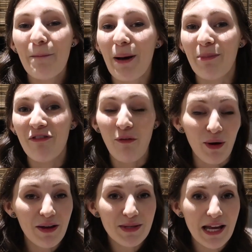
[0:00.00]
but before
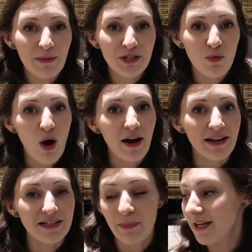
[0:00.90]
he was able to walk
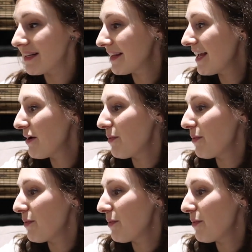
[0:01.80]
independently,